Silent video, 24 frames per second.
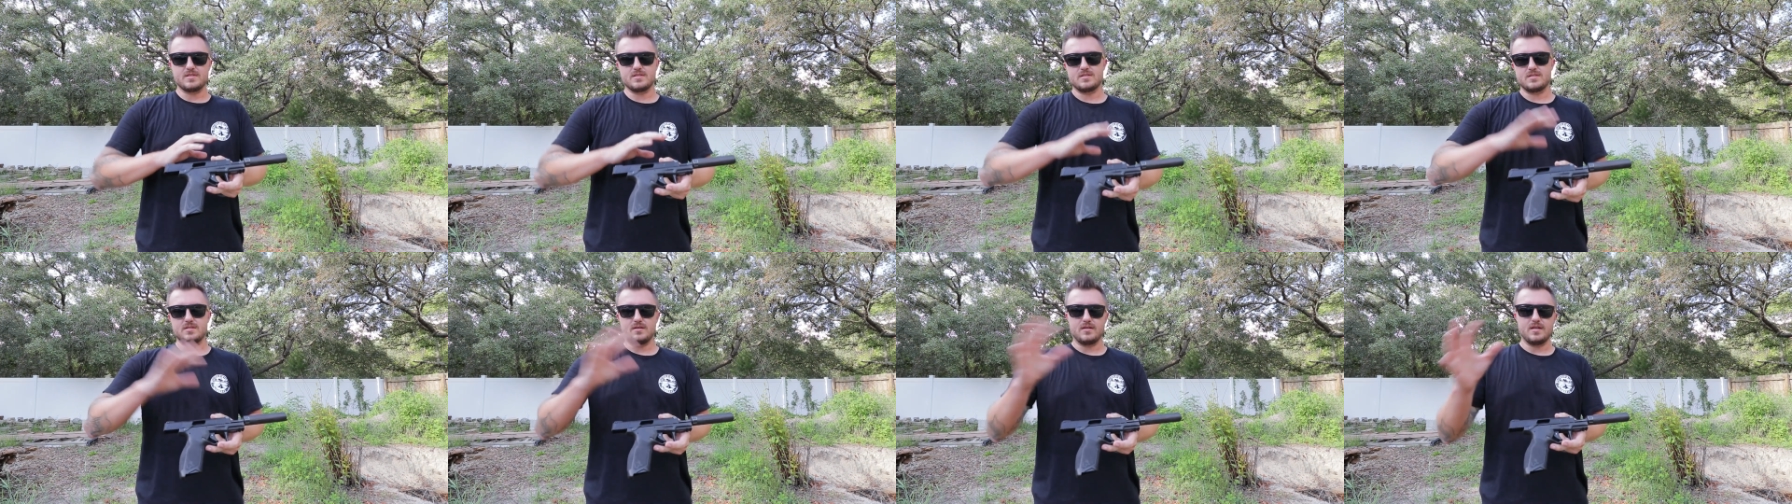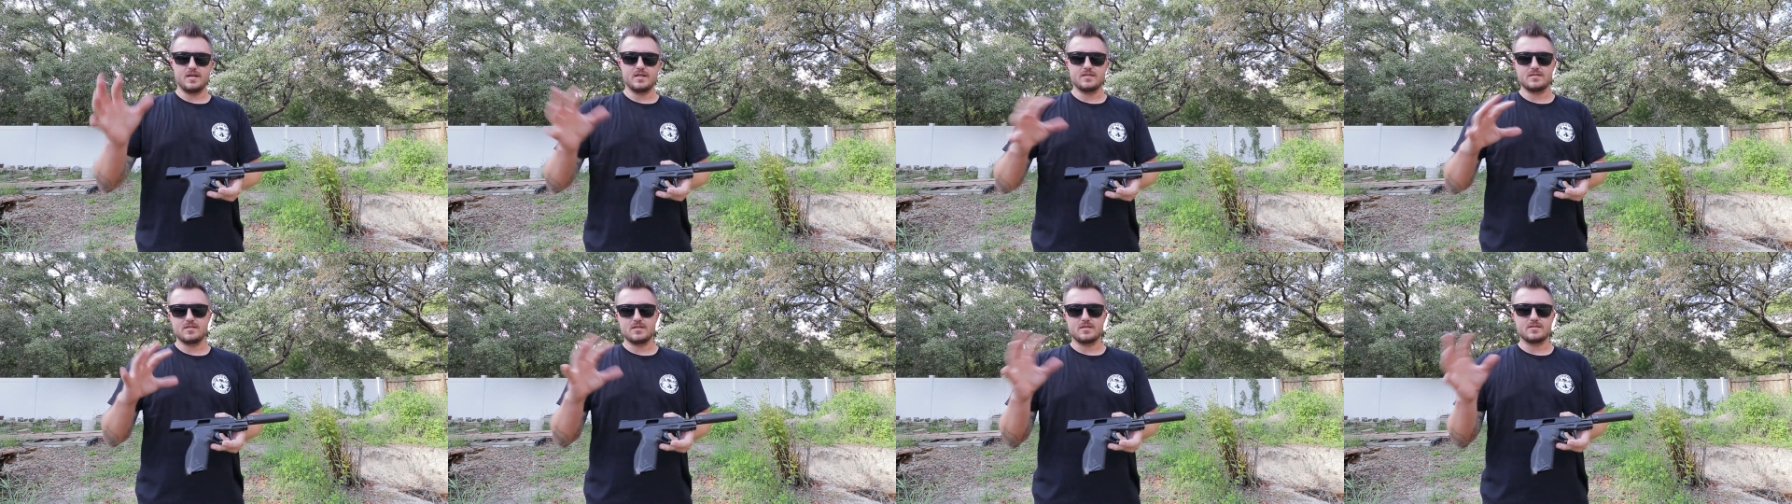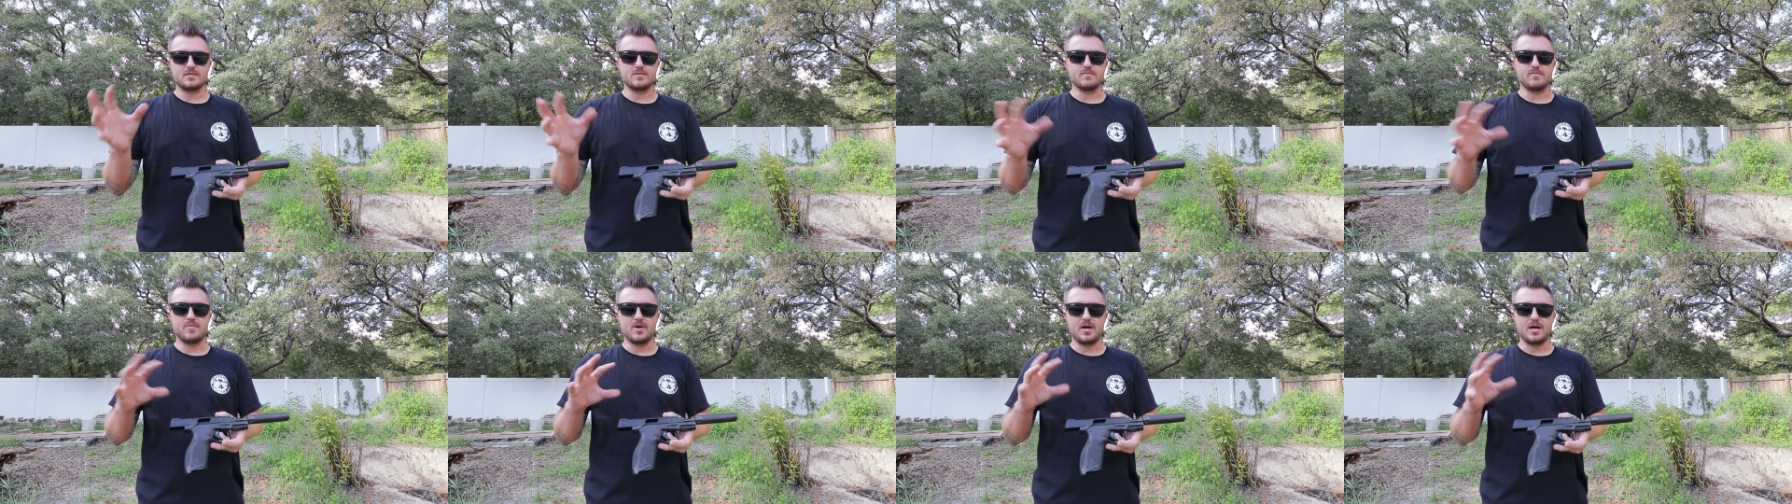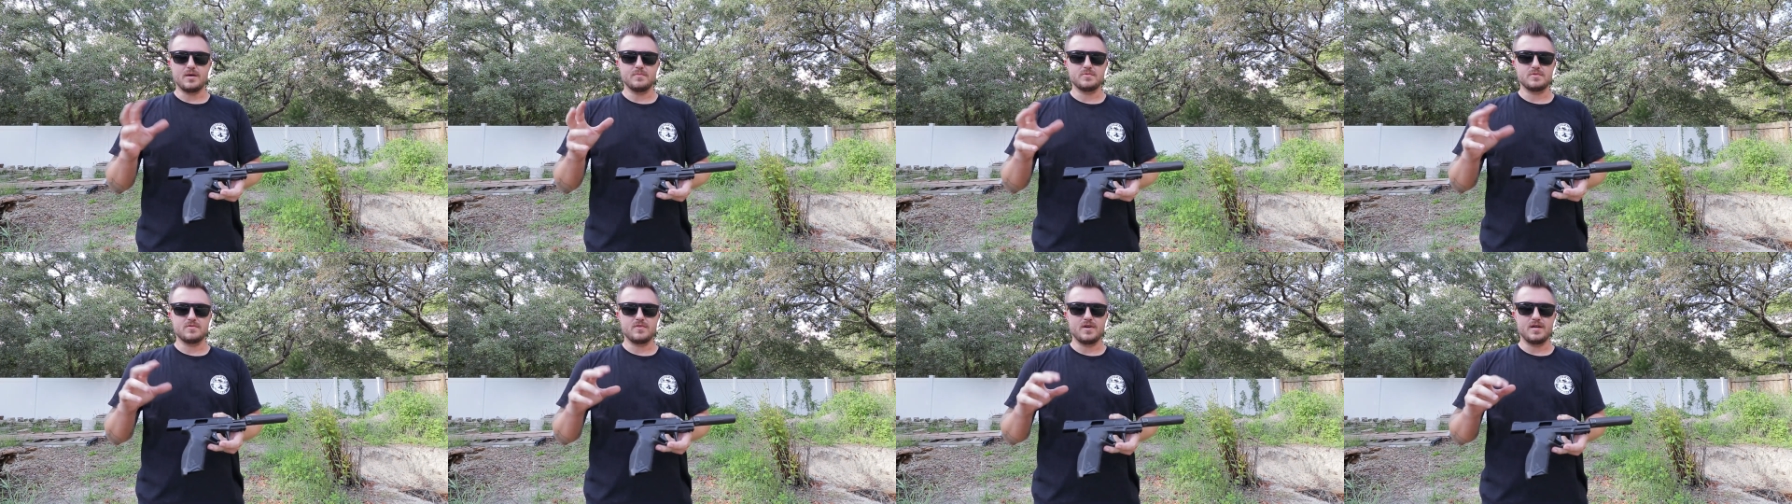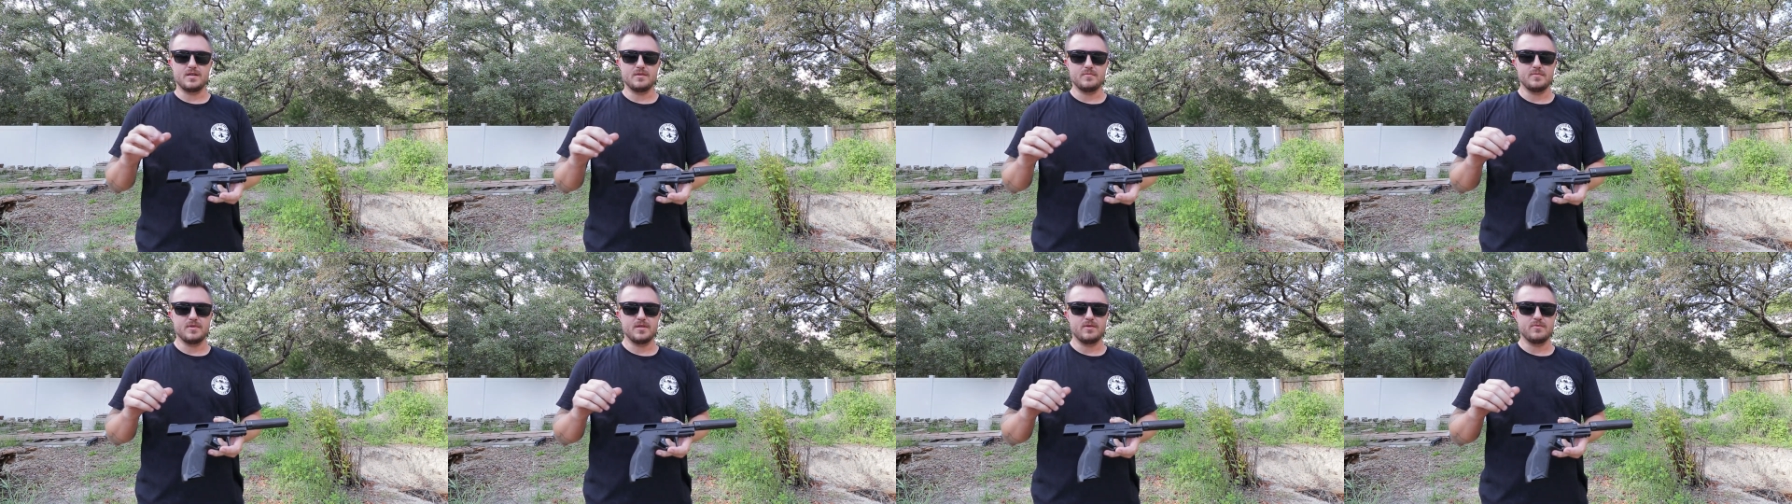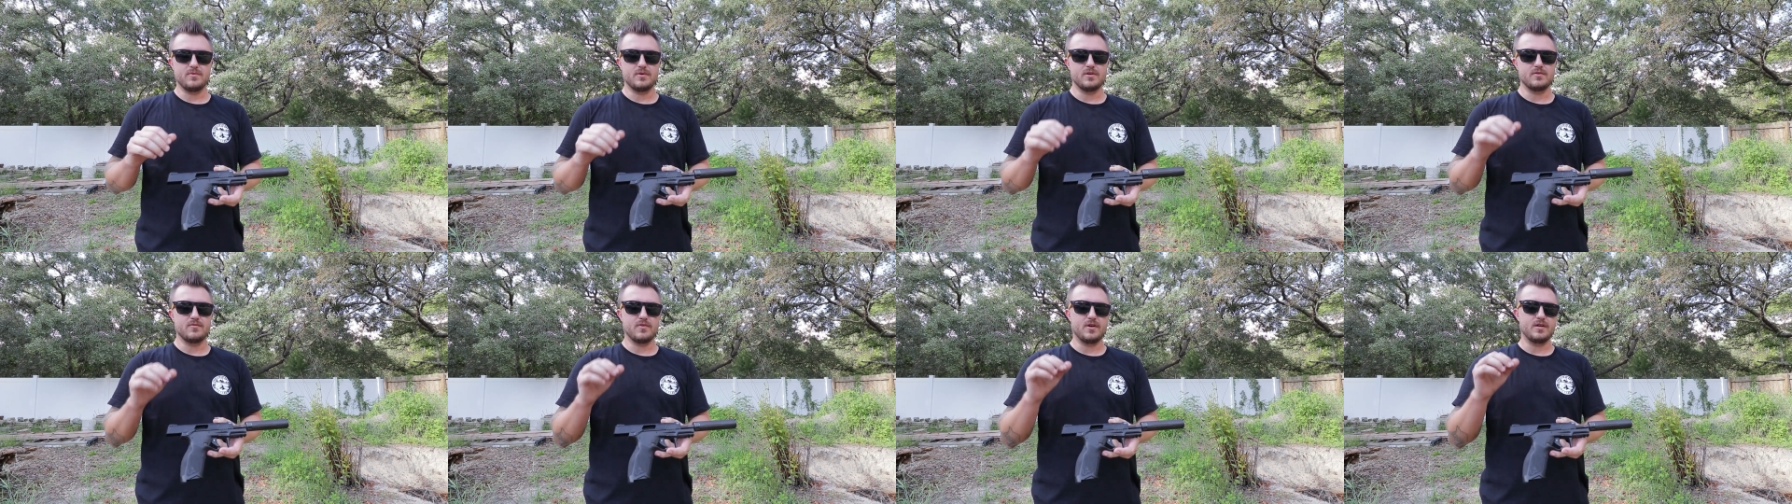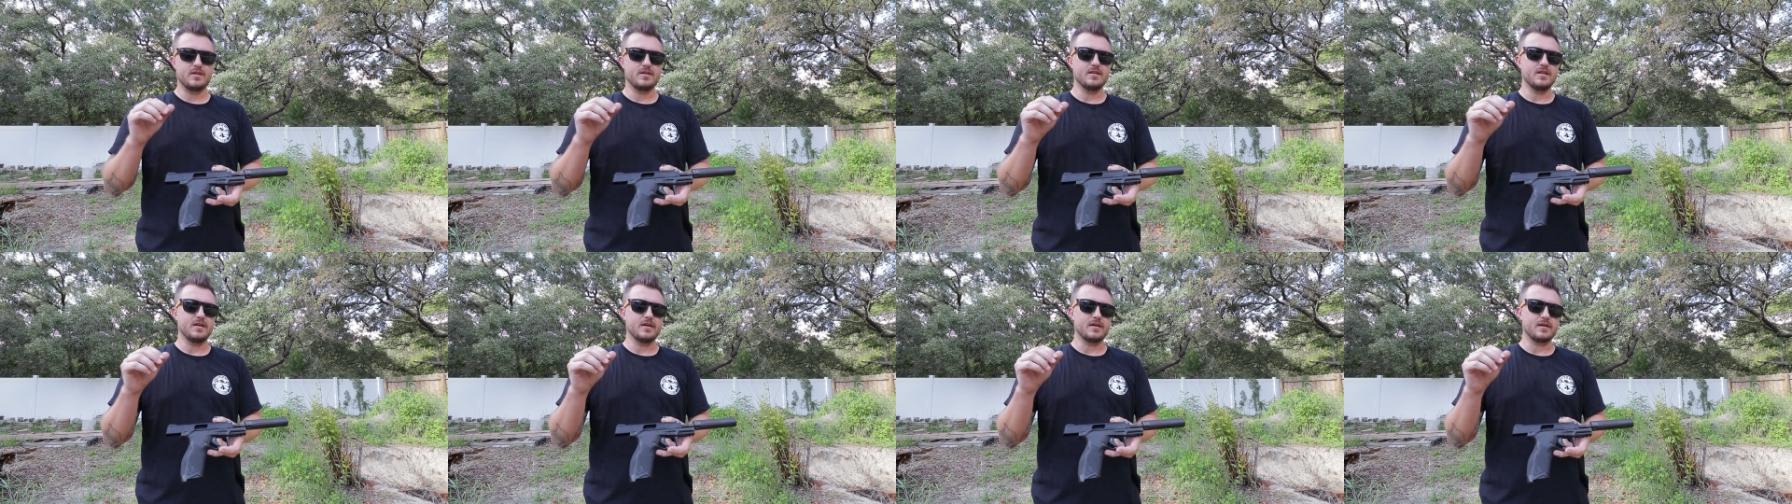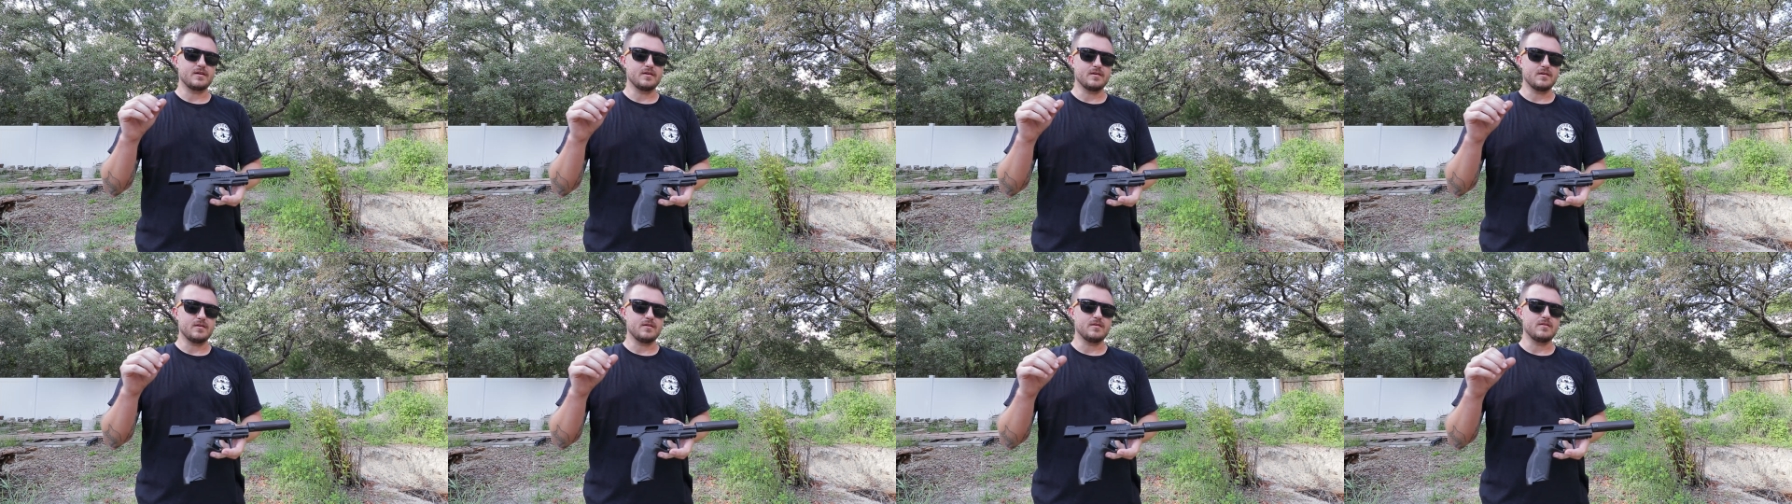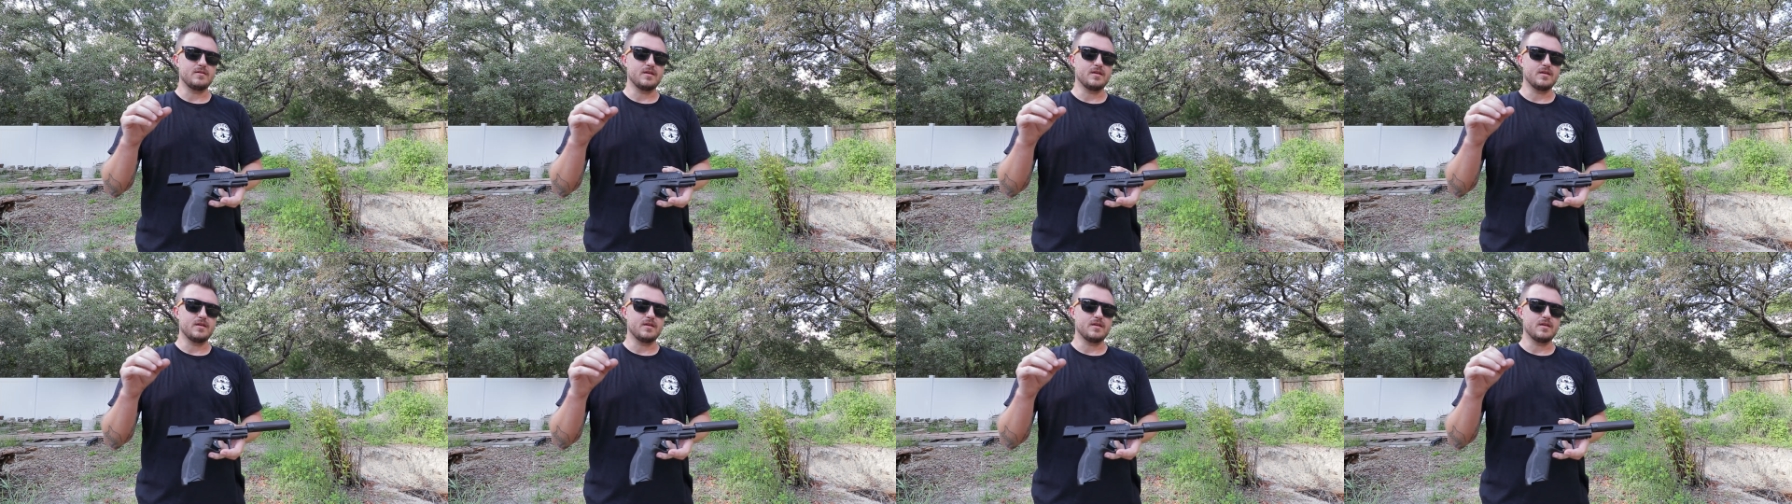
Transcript: it still has like some pops randomly when you're running like a,